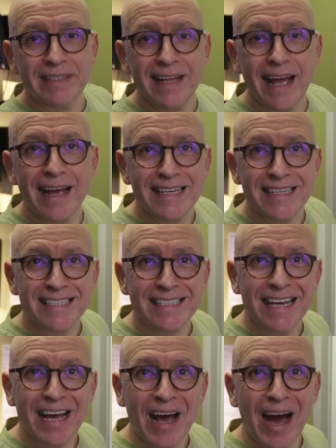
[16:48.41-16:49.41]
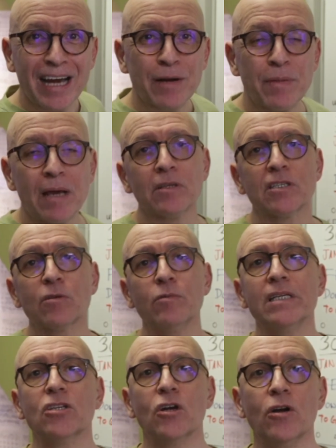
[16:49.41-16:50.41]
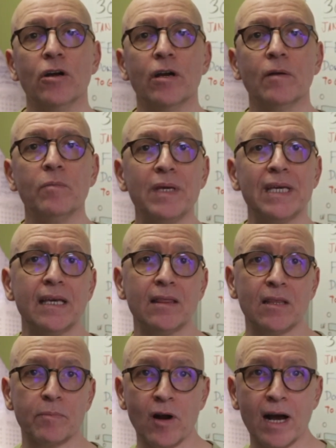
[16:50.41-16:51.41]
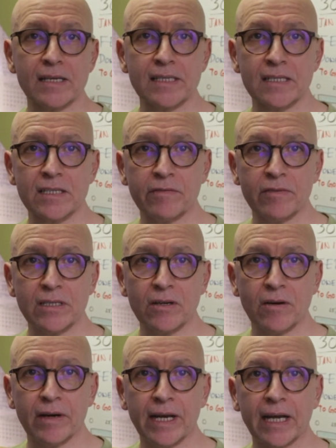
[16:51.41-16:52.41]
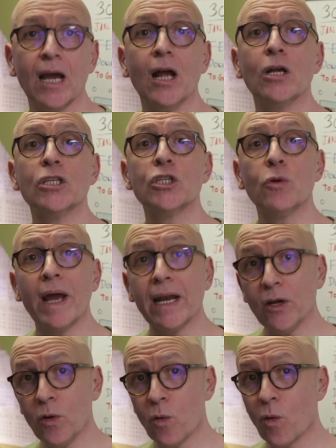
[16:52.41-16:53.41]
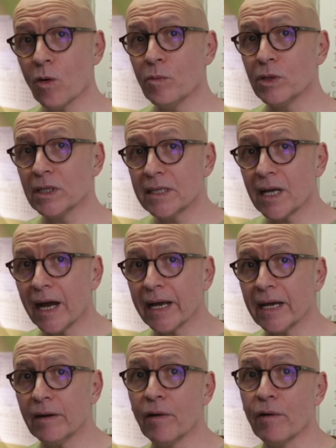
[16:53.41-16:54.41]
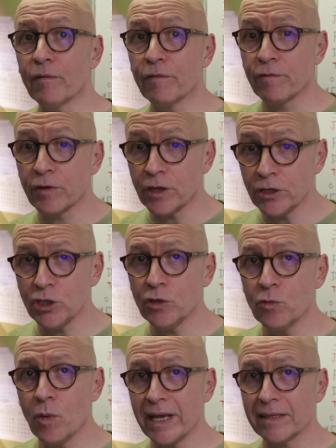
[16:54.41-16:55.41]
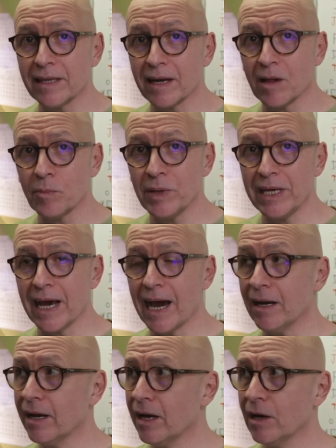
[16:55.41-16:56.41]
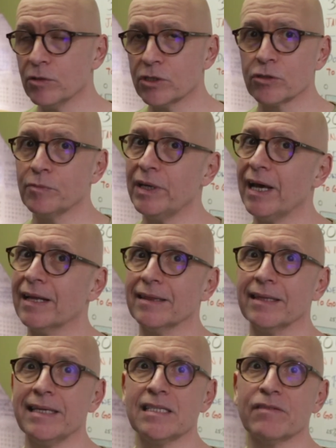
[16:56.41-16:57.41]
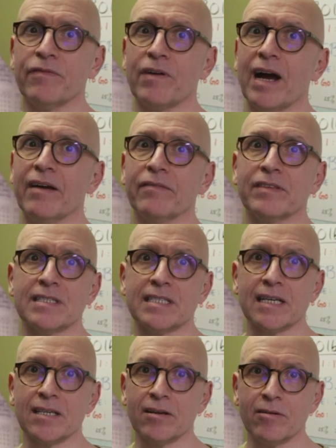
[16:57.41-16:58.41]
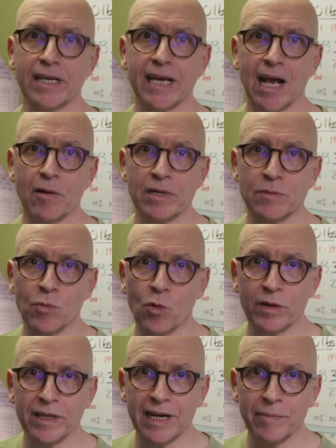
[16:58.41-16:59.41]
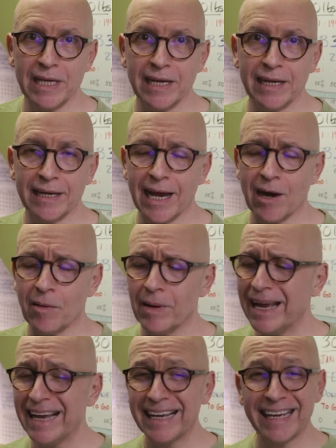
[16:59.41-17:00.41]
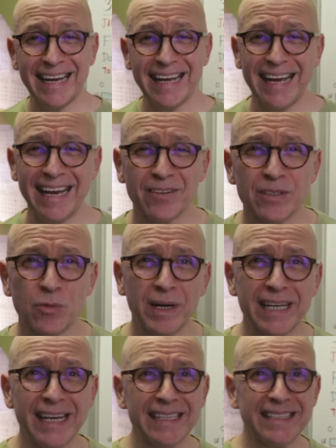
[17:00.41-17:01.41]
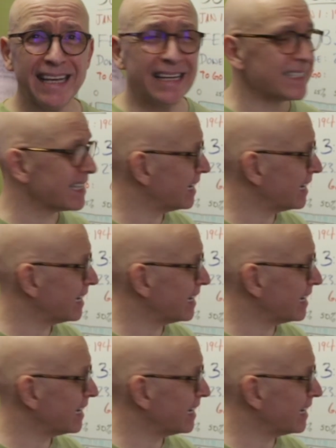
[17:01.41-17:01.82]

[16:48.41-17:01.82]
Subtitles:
days, I'm going to be able to begin the process of returning to a normal diet for the new weight that I'll be at, which will be at least 500 to 600 calories more than I'm eating now. Can I handle 28 days? Can